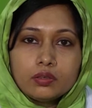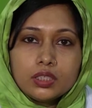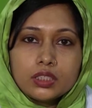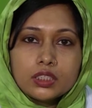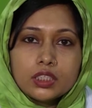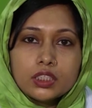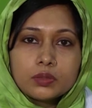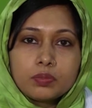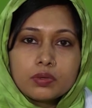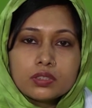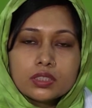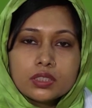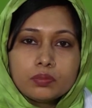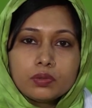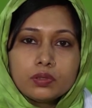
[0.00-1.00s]
is
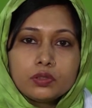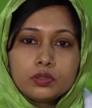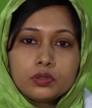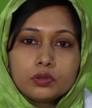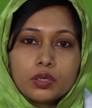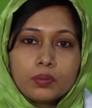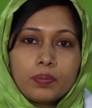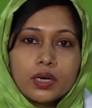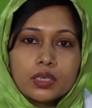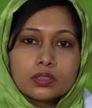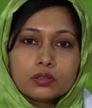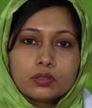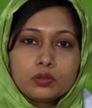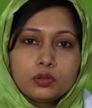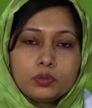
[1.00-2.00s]
responsible to a
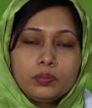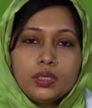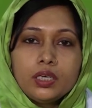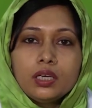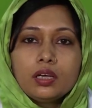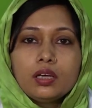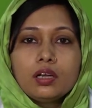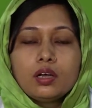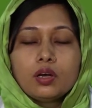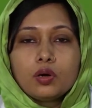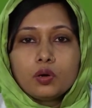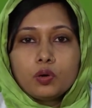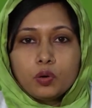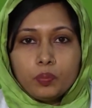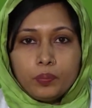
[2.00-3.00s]
person to be
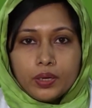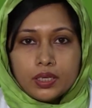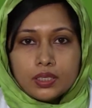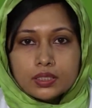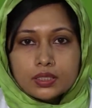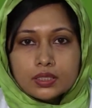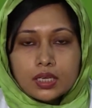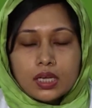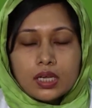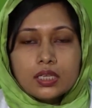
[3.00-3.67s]
obese.